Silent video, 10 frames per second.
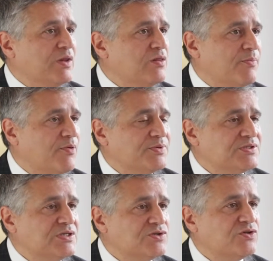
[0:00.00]
when the
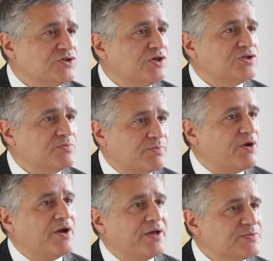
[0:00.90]
property is on a certain
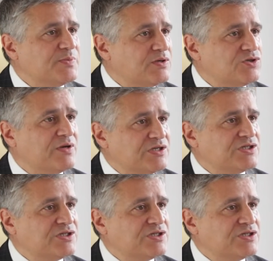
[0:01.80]
price, because you're